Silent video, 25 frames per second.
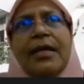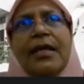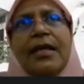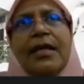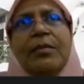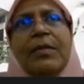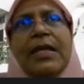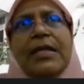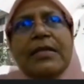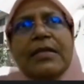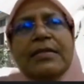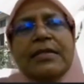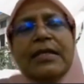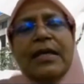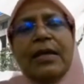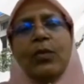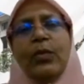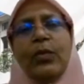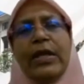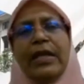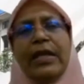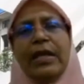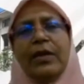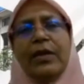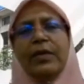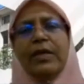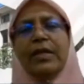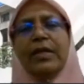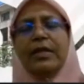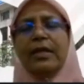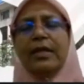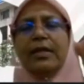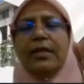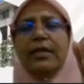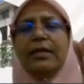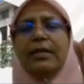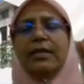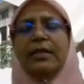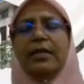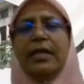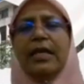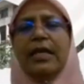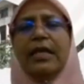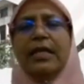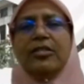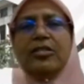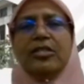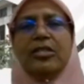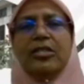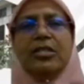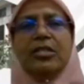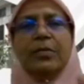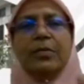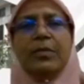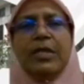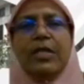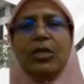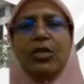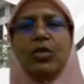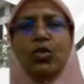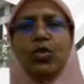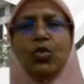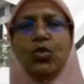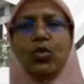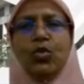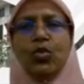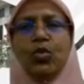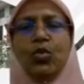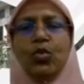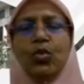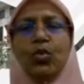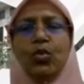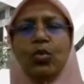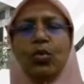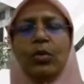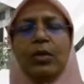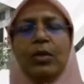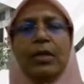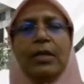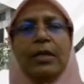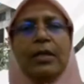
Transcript: It means that whenever the relationship between two,